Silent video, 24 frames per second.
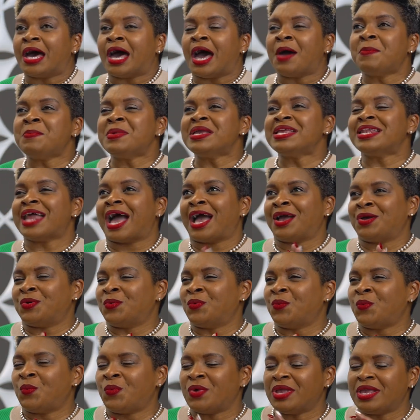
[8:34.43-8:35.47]
I mean,
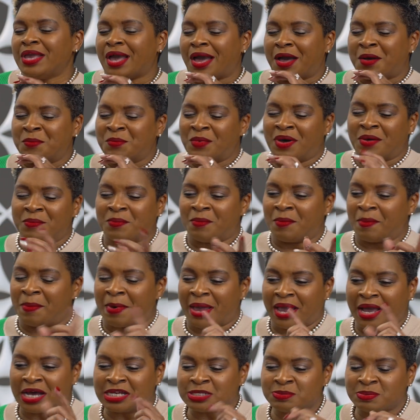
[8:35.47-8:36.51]
my
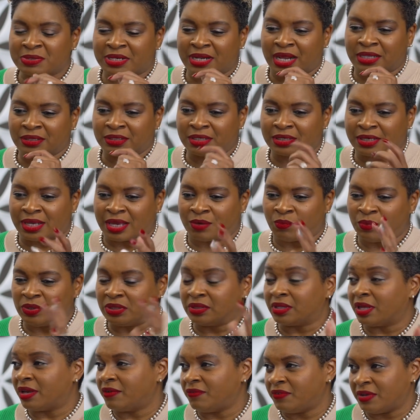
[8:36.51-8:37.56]
husband and I we
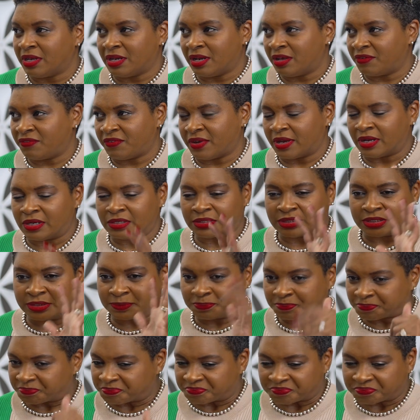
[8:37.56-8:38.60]
love NFL, and